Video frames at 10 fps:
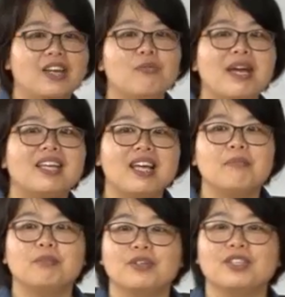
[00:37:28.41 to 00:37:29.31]
you make
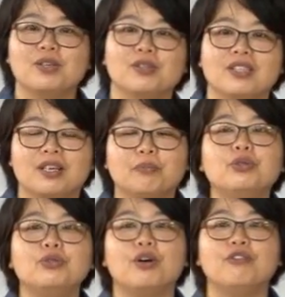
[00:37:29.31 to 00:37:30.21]
them produce the
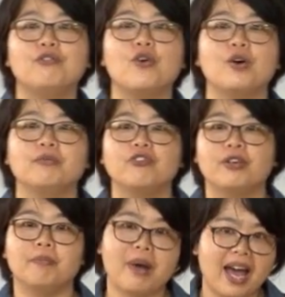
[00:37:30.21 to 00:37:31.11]
plural form
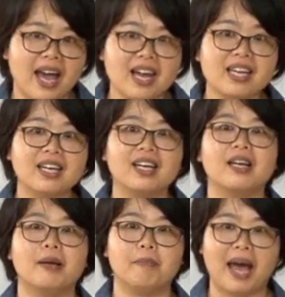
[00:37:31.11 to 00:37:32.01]
for bag,
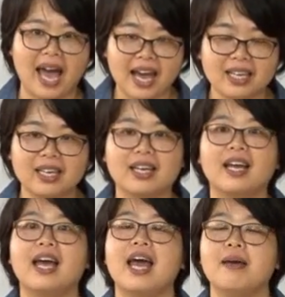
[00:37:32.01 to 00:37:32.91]
back,
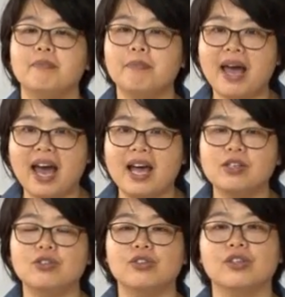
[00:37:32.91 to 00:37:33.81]
and
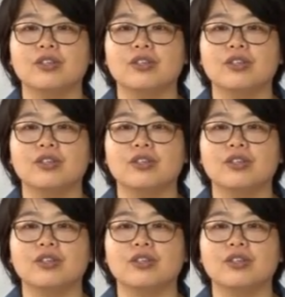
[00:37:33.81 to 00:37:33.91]
badge.